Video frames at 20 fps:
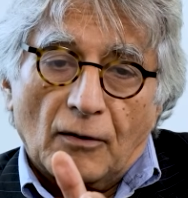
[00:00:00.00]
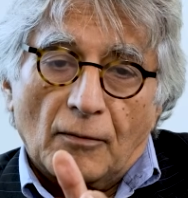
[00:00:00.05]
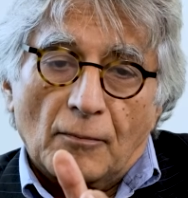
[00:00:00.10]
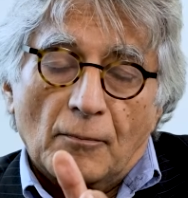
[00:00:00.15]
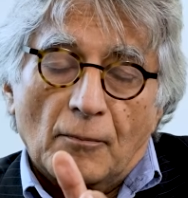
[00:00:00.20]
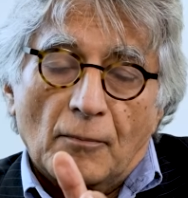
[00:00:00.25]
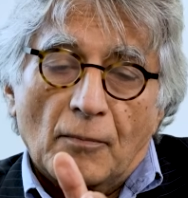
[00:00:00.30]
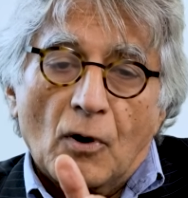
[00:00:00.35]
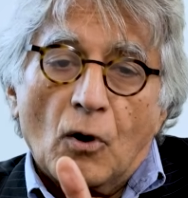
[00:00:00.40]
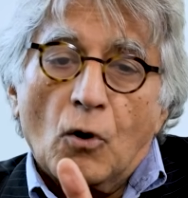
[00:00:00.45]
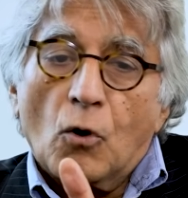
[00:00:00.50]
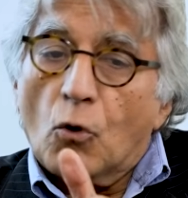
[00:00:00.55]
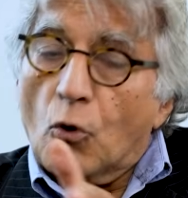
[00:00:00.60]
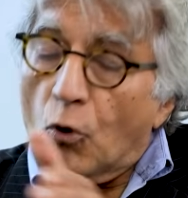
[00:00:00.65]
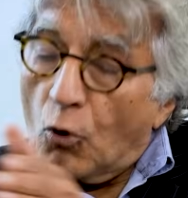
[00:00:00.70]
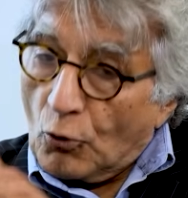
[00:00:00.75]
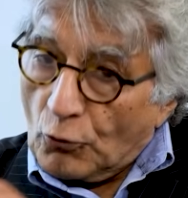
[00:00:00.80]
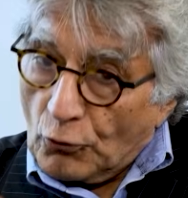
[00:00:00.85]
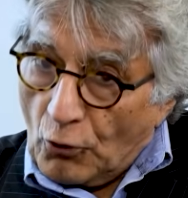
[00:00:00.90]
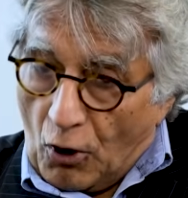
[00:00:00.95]
um,
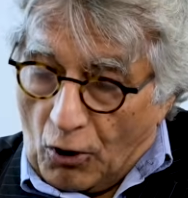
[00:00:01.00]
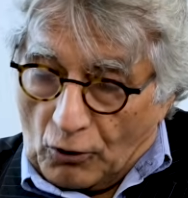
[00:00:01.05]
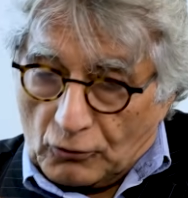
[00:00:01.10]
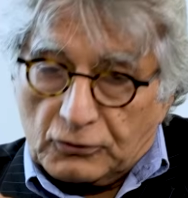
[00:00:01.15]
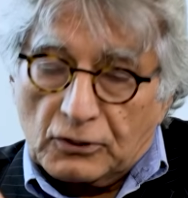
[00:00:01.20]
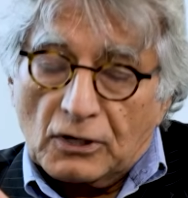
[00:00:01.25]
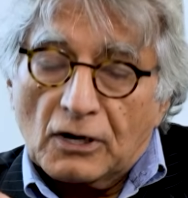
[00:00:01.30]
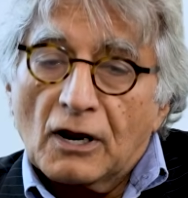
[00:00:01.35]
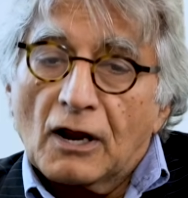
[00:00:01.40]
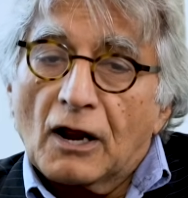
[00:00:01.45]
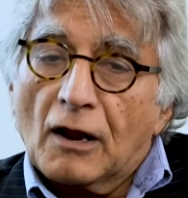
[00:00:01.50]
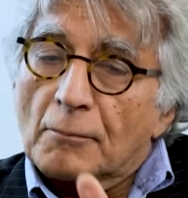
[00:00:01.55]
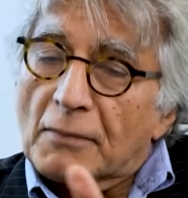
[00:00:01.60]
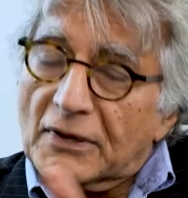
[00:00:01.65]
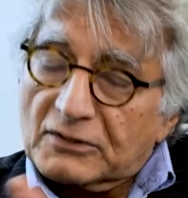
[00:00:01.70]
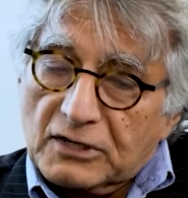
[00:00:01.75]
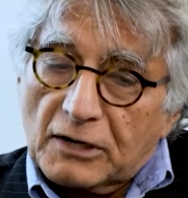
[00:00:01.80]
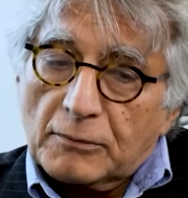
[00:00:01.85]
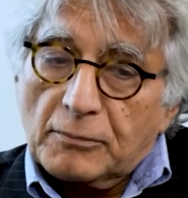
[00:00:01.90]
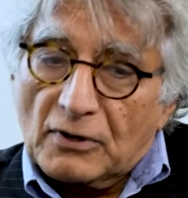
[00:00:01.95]
or not.
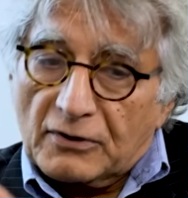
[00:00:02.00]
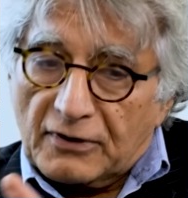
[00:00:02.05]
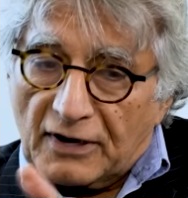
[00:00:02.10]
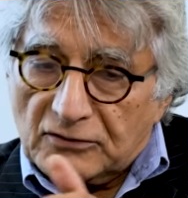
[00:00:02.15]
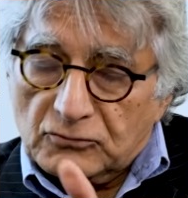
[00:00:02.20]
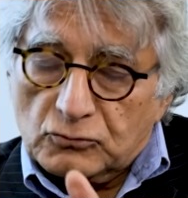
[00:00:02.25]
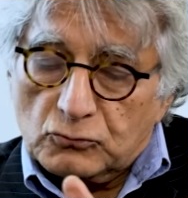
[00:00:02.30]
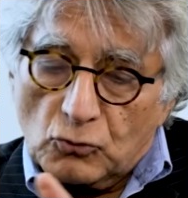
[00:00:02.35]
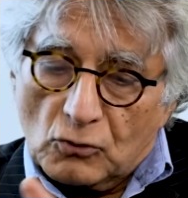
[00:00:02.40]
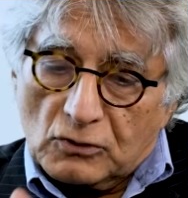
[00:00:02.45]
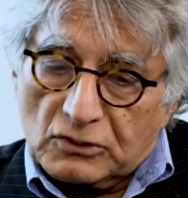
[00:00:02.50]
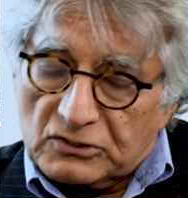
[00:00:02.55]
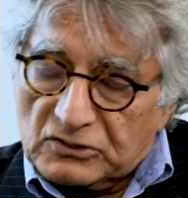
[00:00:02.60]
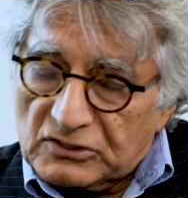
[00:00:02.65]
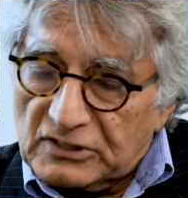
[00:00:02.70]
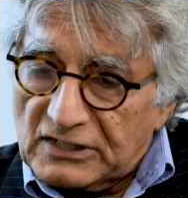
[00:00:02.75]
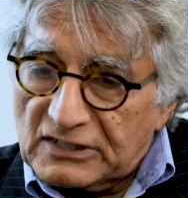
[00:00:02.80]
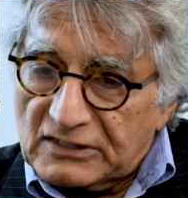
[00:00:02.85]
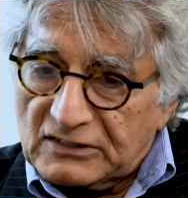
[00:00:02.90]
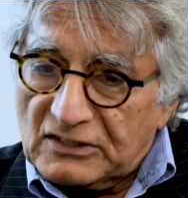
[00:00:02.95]
Measurable residual
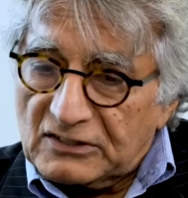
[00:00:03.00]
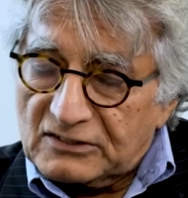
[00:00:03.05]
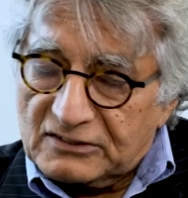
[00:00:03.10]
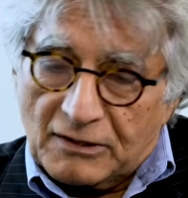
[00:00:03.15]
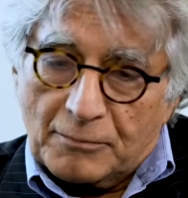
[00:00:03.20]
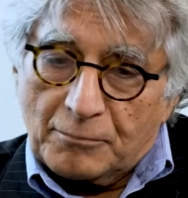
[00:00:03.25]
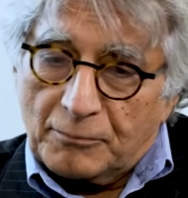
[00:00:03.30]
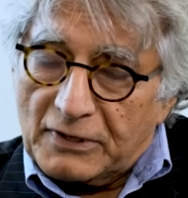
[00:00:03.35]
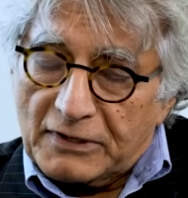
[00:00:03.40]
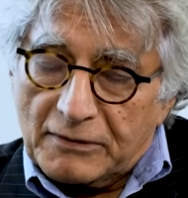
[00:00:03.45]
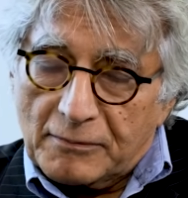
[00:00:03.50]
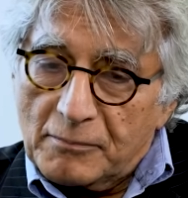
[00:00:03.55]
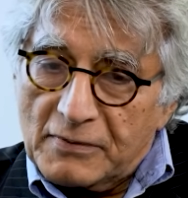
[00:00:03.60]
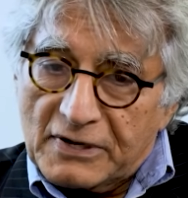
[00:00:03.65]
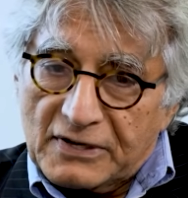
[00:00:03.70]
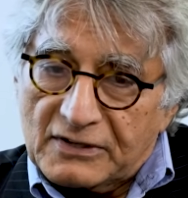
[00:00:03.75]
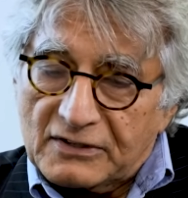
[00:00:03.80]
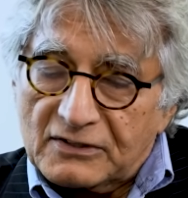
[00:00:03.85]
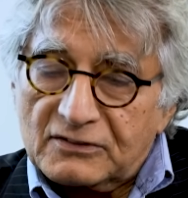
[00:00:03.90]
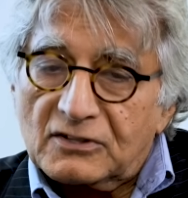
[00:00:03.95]
disease simply
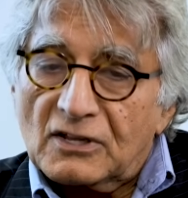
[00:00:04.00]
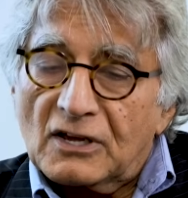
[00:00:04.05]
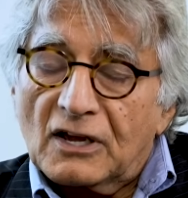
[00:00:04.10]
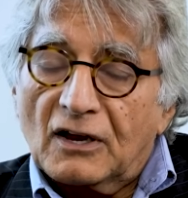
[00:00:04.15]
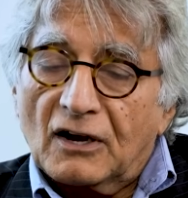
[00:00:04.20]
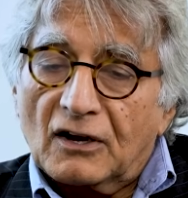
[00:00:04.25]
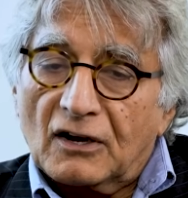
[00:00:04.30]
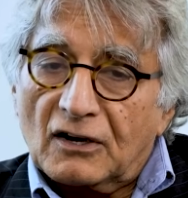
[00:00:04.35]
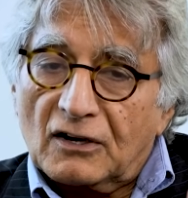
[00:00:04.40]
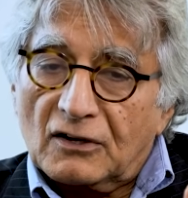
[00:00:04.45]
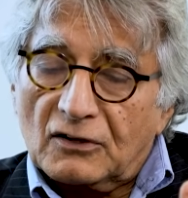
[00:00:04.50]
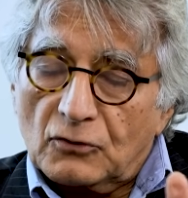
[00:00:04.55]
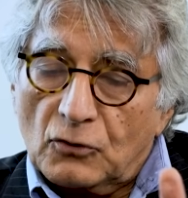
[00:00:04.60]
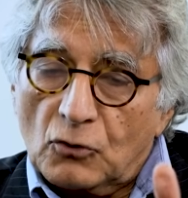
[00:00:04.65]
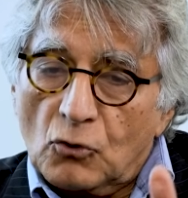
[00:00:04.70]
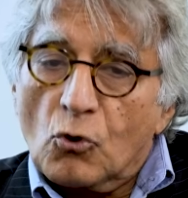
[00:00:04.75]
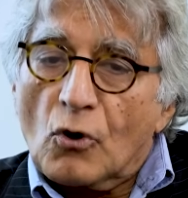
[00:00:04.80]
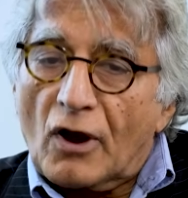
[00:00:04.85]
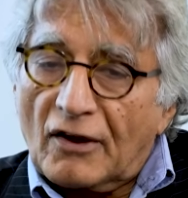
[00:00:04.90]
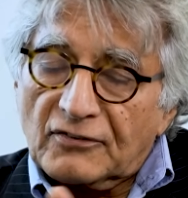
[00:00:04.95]
means uh,
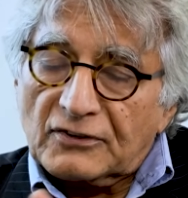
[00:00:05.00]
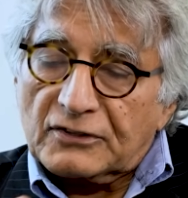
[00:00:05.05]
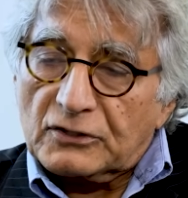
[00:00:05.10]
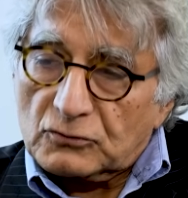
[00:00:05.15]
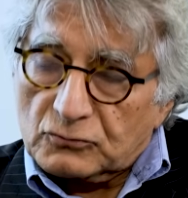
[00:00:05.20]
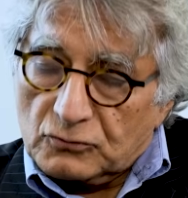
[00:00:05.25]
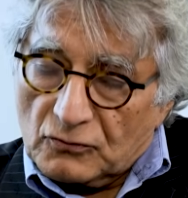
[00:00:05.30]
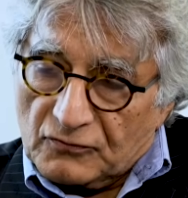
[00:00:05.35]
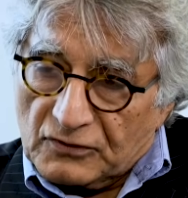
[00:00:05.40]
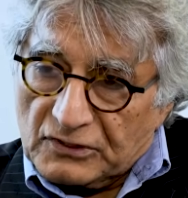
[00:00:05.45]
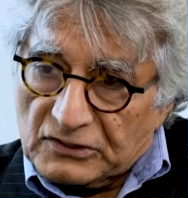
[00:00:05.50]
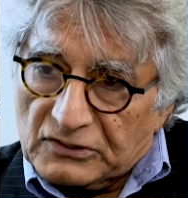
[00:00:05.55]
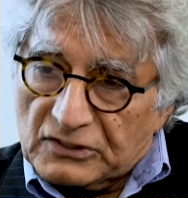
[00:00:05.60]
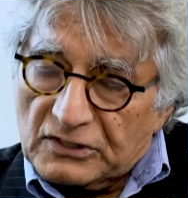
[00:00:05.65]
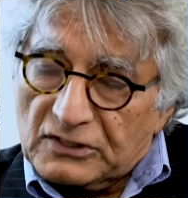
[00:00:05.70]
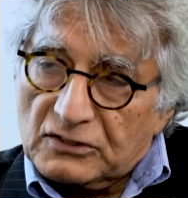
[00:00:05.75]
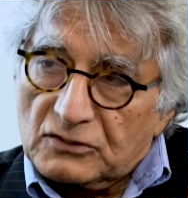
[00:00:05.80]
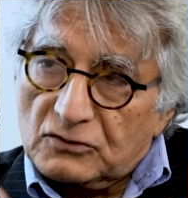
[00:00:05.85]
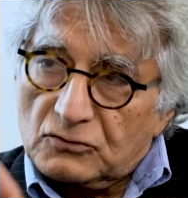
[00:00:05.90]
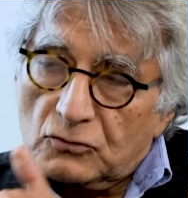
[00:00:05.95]
no evidence of
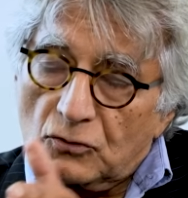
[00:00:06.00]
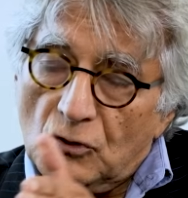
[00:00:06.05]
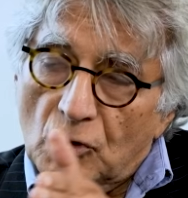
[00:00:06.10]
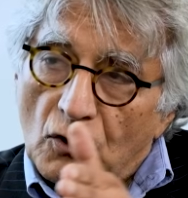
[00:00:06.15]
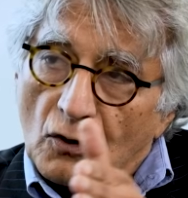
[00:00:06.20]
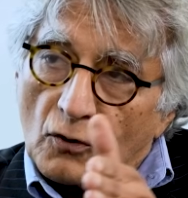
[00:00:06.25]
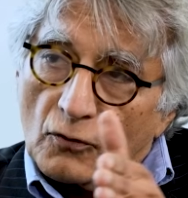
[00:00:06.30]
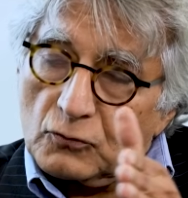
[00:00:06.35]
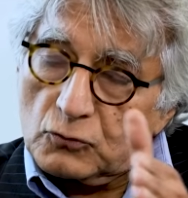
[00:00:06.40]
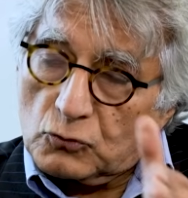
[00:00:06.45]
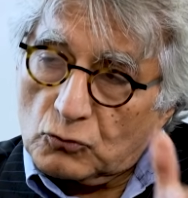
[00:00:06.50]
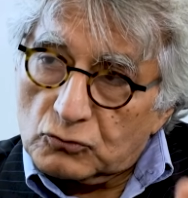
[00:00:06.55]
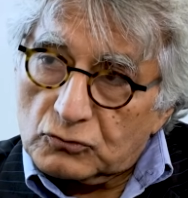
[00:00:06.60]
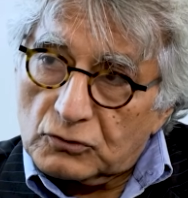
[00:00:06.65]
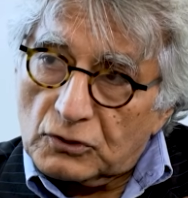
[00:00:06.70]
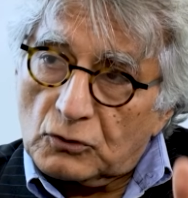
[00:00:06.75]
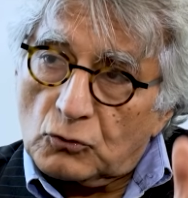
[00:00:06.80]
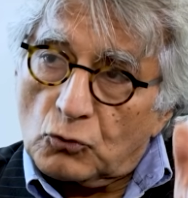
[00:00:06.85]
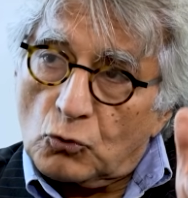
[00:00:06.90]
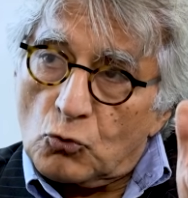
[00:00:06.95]
disease
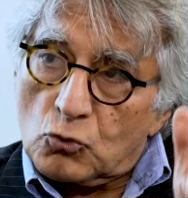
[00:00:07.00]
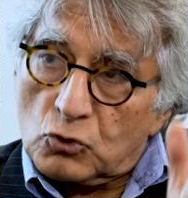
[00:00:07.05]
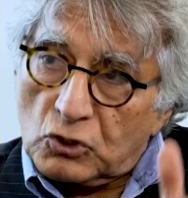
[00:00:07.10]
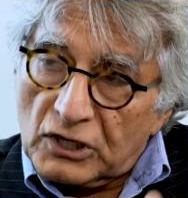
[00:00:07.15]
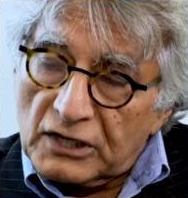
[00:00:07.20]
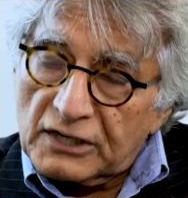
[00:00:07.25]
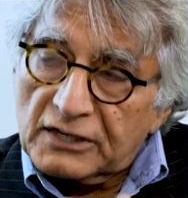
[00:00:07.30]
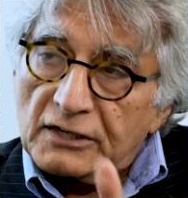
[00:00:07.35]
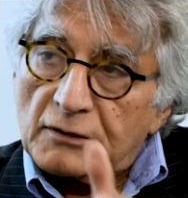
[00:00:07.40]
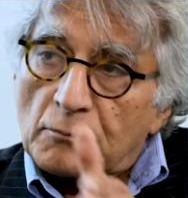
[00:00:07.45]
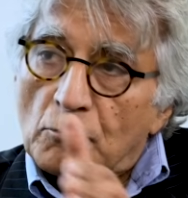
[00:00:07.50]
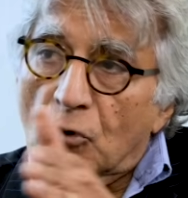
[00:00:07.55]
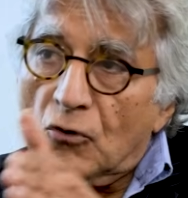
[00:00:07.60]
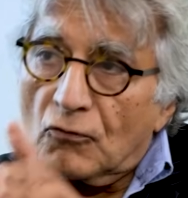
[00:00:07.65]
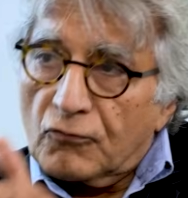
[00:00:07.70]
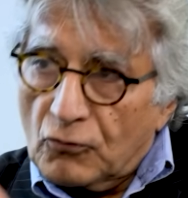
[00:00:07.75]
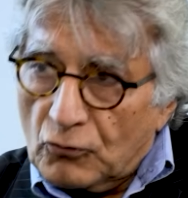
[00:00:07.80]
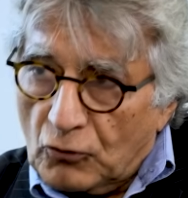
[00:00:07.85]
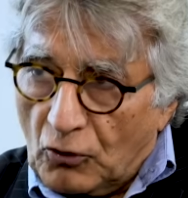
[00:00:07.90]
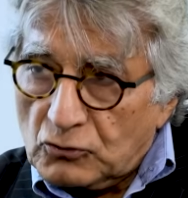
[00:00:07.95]
using routine
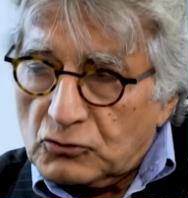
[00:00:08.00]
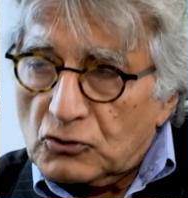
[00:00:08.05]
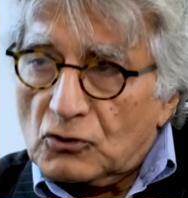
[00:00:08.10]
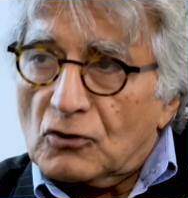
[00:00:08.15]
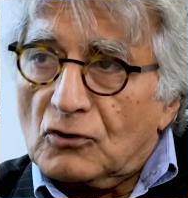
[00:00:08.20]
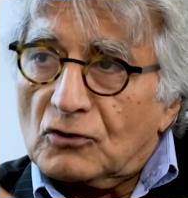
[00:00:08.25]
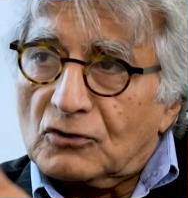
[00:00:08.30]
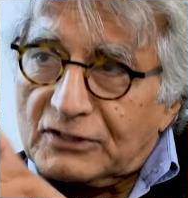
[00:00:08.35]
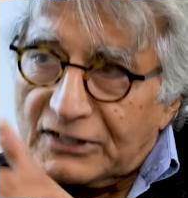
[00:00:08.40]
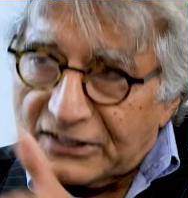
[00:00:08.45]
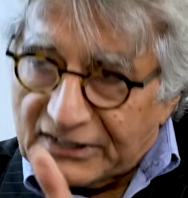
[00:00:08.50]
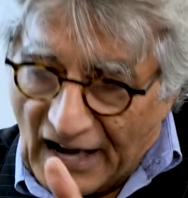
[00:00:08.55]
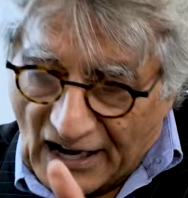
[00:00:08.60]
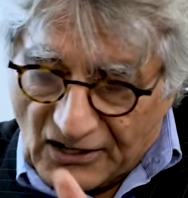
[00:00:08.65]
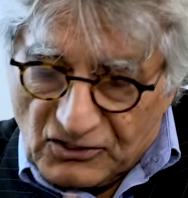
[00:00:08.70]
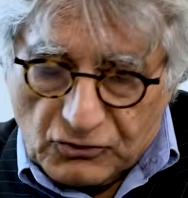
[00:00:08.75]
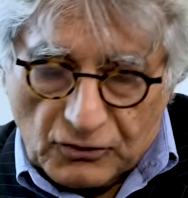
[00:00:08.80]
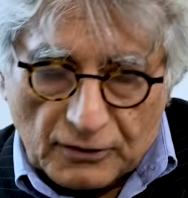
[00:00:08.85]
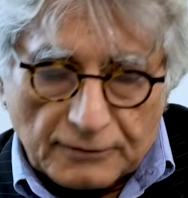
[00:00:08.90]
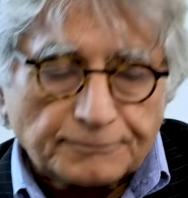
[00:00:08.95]
morphological
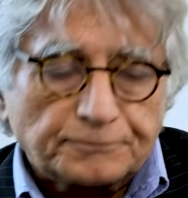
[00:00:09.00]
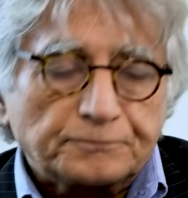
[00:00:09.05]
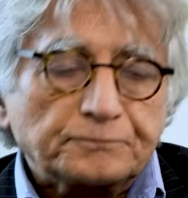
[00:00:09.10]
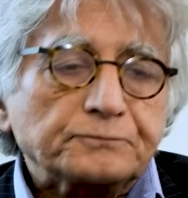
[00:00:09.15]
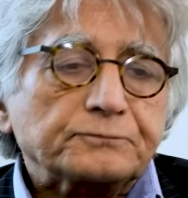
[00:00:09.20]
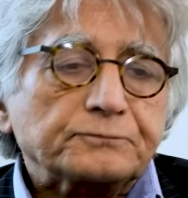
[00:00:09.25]
detection.